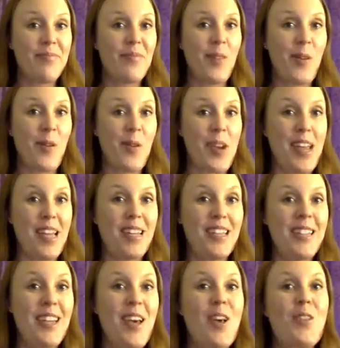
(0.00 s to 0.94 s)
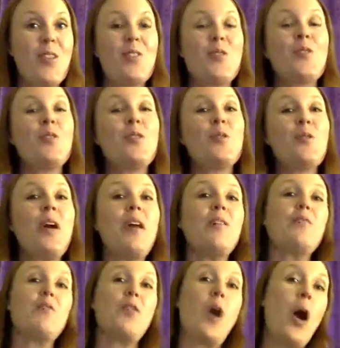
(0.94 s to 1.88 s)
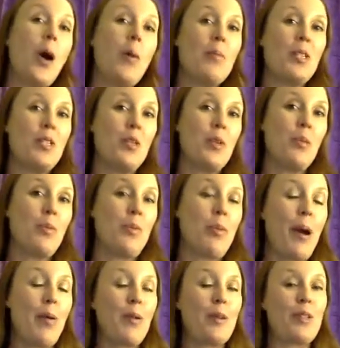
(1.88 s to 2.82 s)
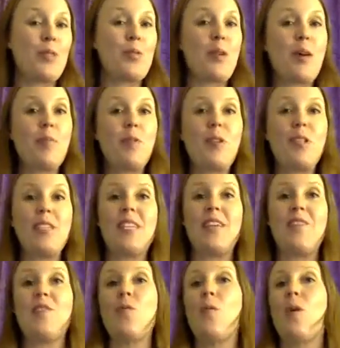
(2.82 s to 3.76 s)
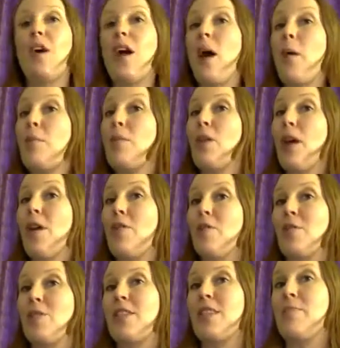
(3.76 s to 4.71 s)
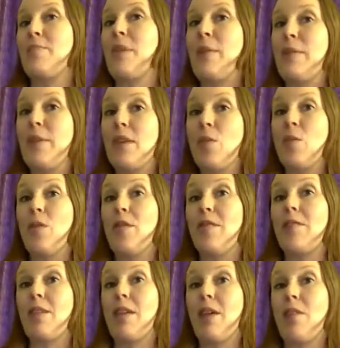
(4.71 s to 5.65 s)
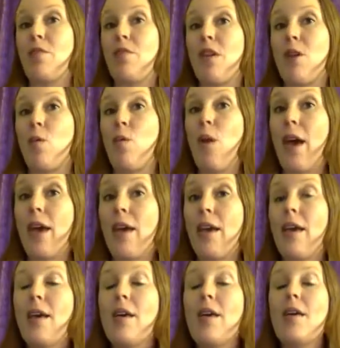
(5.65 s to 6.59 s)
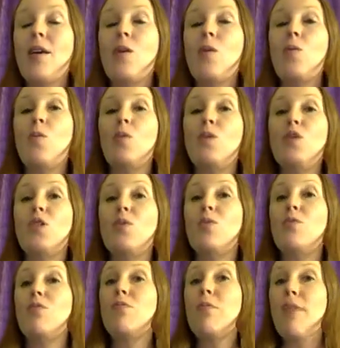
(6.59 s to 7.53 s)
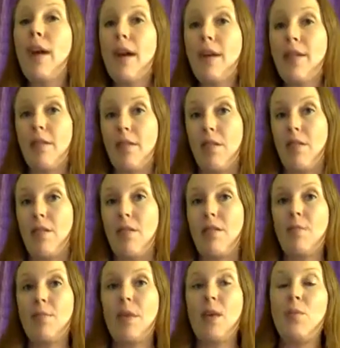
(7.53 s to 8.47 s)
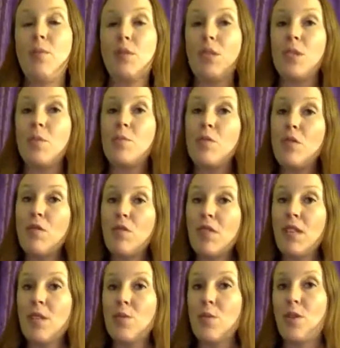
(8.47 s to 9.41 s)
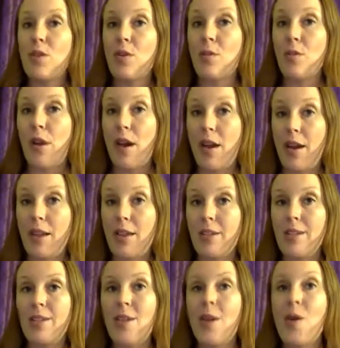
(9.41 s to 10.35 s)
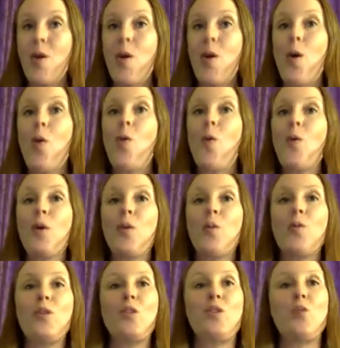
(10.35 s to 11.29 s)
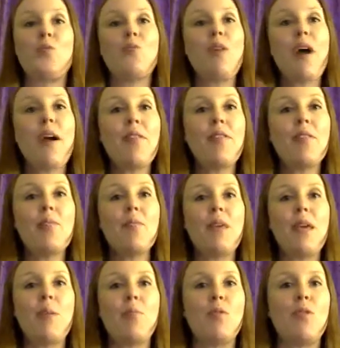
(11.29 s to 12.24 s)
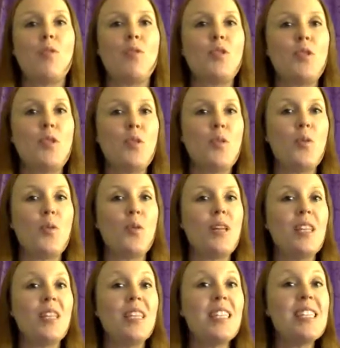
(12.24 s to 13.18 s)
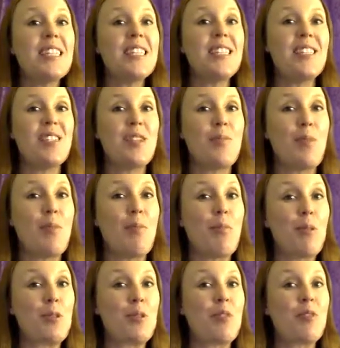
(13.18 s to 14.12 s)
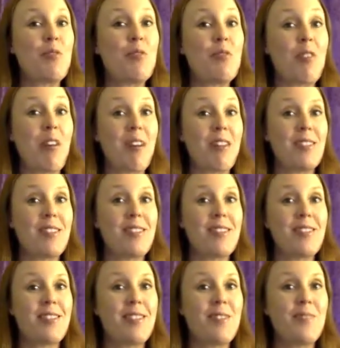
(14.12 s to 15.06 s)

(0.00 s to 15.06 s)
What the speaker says: All right, those are 2 kind of common superpowers. So now I'm going to give you a couple others that maybe you wouldn't think of right away. Would you rather be able to move things with your mind, or would you rather be able to listen to people's thoughts?